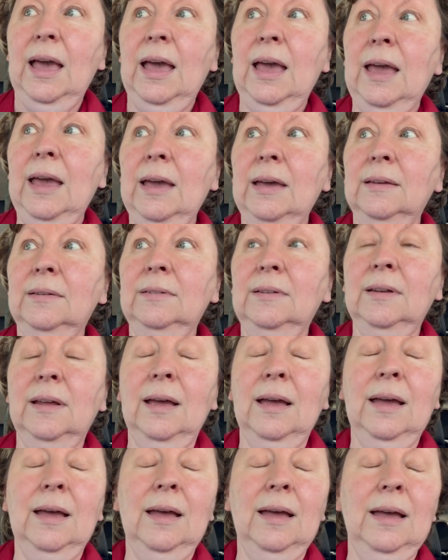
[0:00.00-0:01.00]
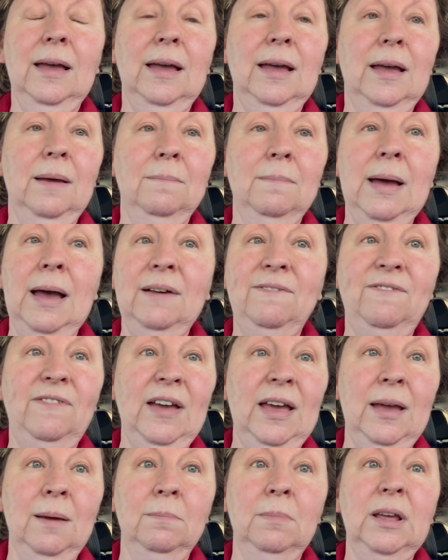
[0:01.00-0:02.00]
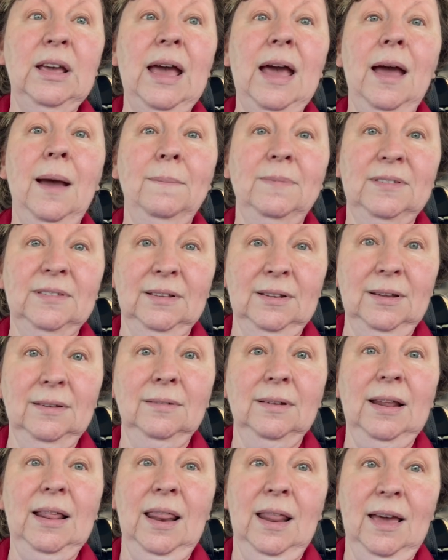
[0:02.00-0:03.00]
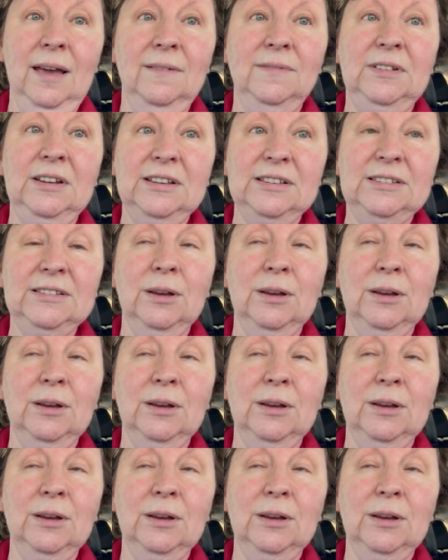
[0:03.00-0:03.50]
and my family absolutely loved it.